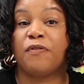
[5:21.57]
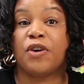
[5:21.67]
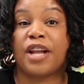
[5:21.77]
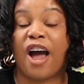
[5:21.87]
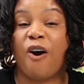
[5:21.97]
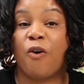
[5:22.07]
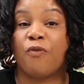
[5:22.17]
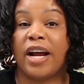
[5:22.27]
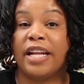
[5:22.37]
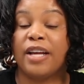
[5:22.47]
If you're not
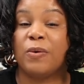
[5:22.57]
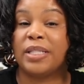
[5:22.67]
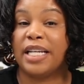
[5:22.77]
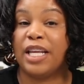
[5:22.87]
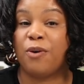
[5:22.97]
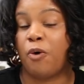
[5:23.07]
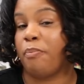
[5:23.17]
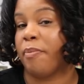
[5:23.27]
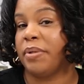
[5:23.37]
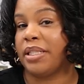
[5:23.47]
already, go to
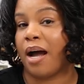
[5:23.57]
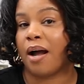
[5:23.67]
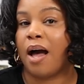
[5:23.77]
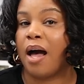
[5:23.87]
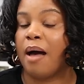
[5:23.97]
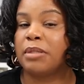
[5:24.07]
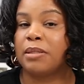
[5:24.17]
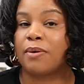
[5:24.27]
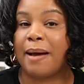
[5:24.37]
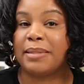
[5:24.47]
neaonpurpose.com,
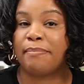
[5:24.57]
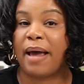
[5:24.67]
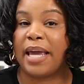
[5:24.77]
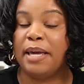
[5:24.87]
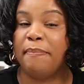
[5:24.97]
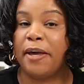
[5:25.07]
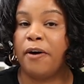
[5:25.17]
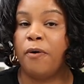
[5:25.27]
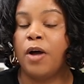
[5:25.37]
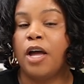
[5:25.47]
subscribe to my
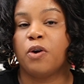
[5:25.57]
email.